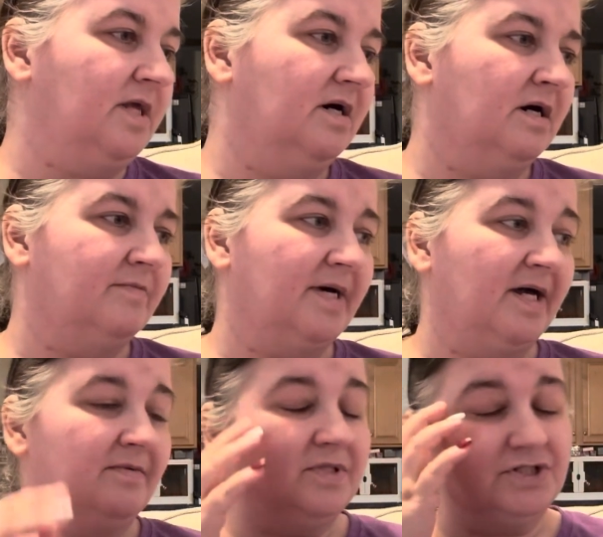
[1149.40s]
I
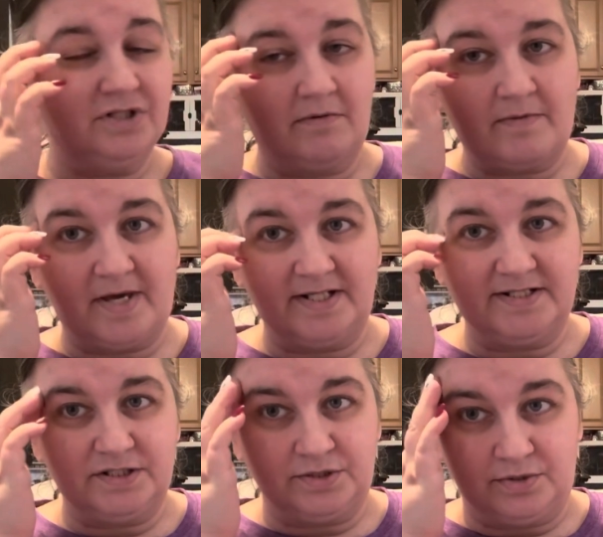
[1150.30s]
am going to try my
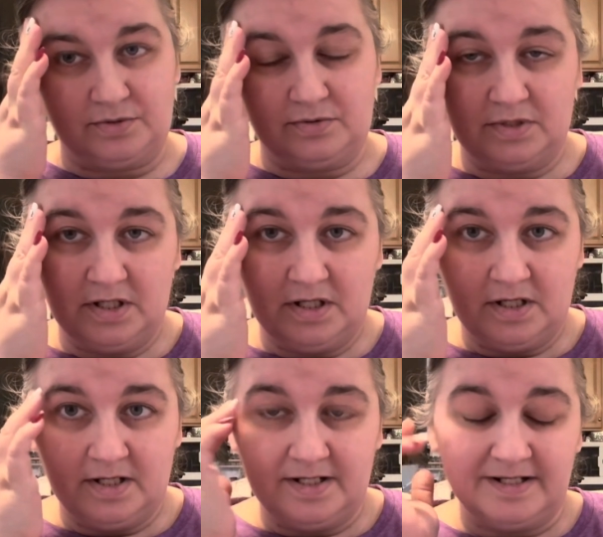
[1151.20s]
best to
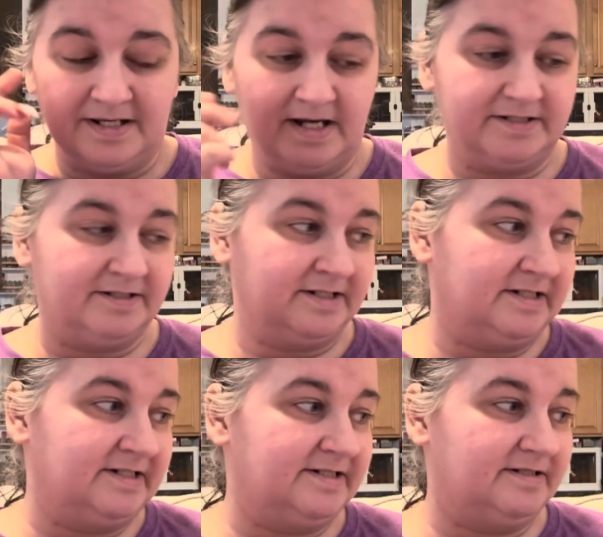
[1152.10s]
get
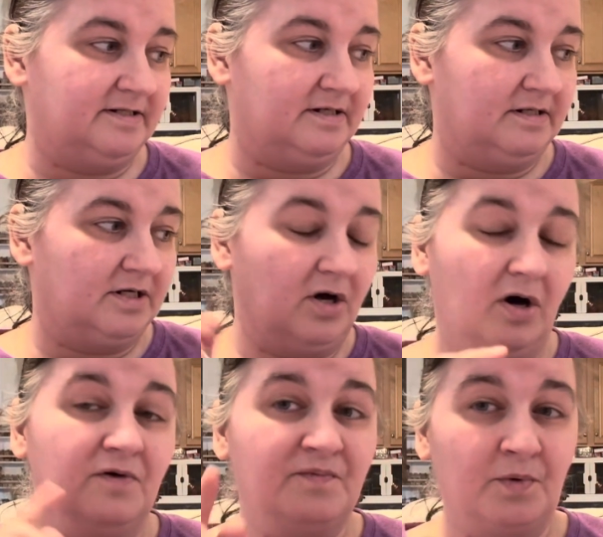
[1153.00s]
these
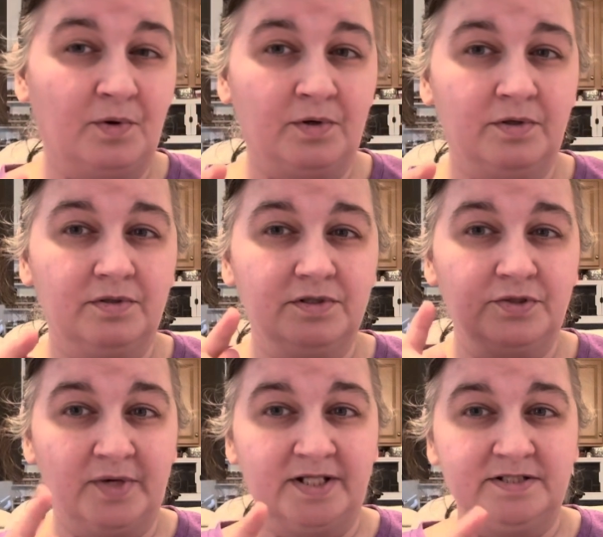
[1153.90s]
called for
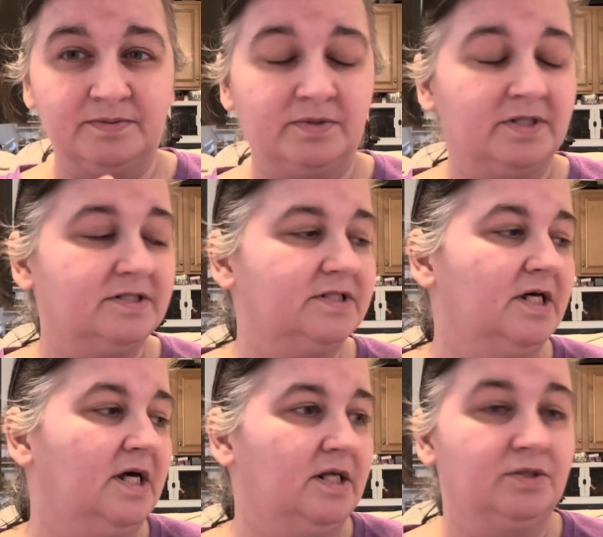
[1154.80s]
threads for it.
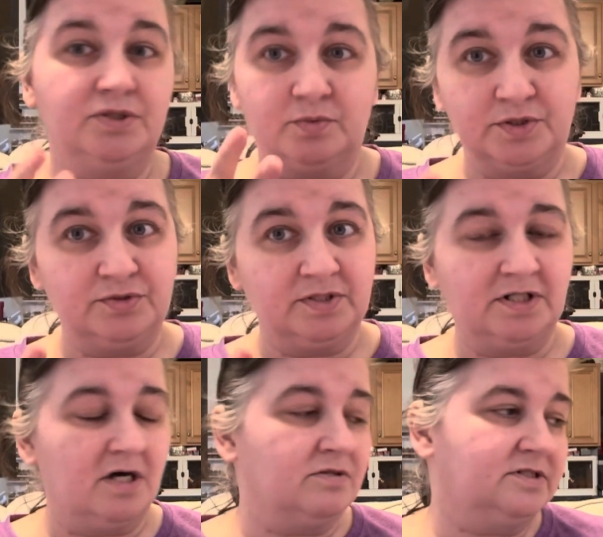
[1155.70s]
There's only 3
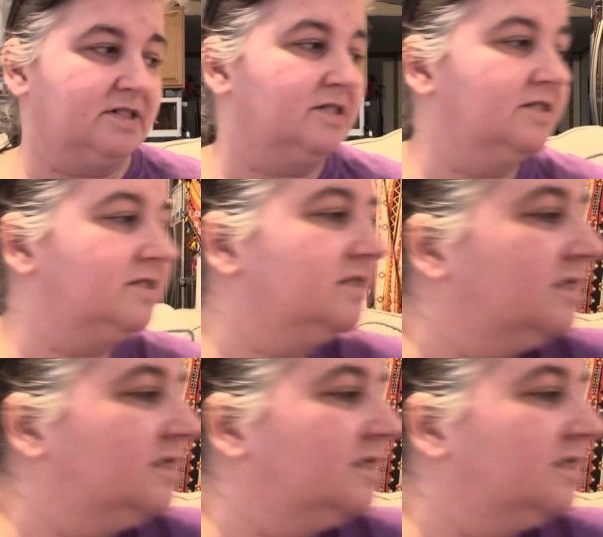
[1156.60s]
colors in it.